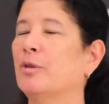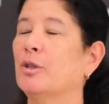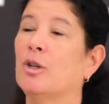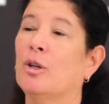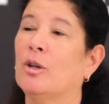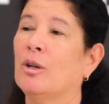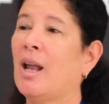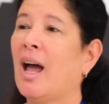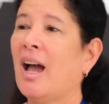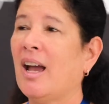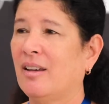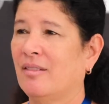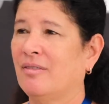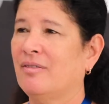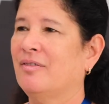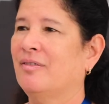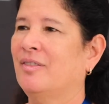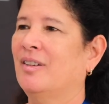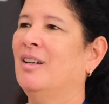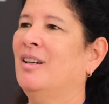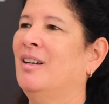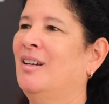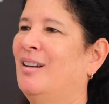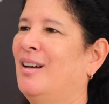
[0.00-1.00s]
for your
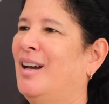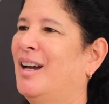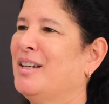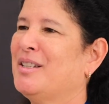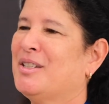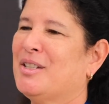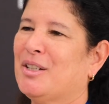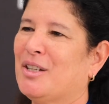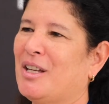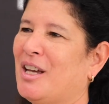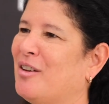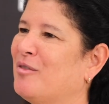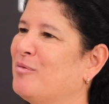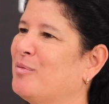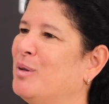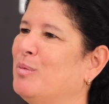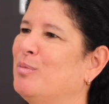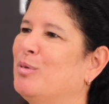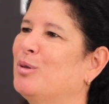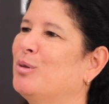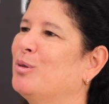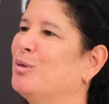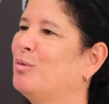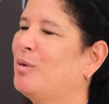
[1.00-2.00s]
life, I still have
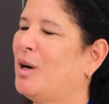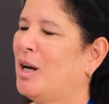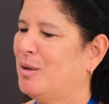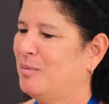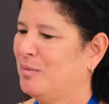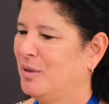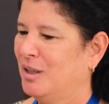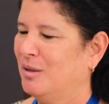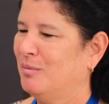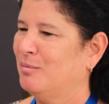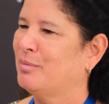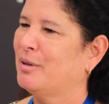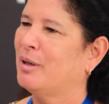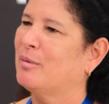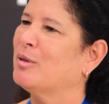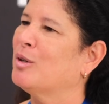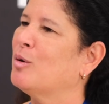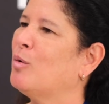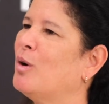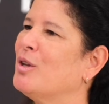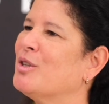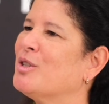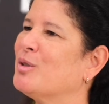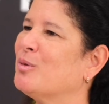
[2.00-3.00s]
people who write me probably
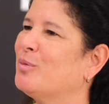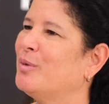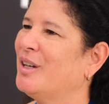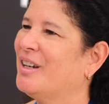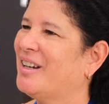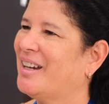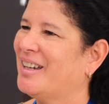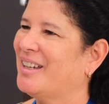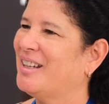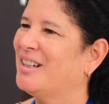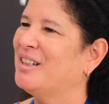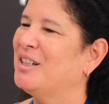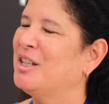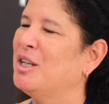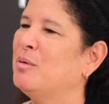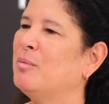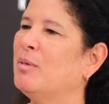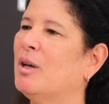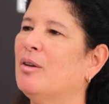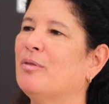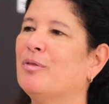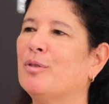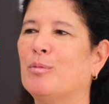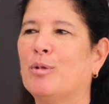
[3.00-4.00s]
once a week. I get an
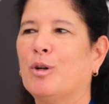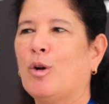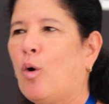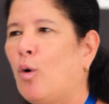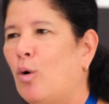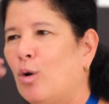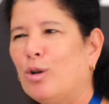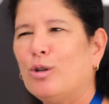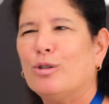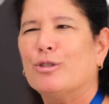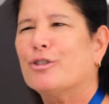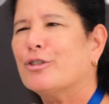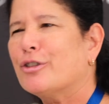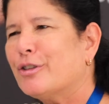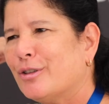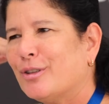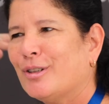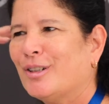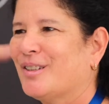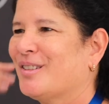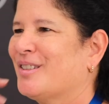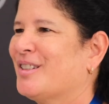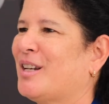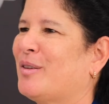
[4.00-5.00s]
email from an old
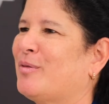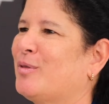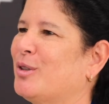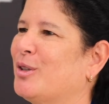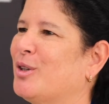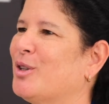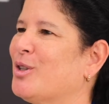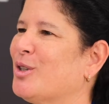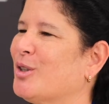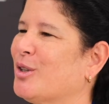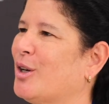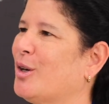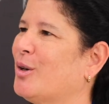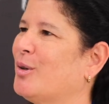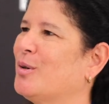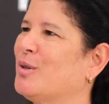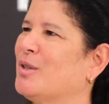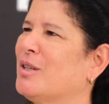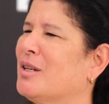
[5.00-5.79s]
student several years ago who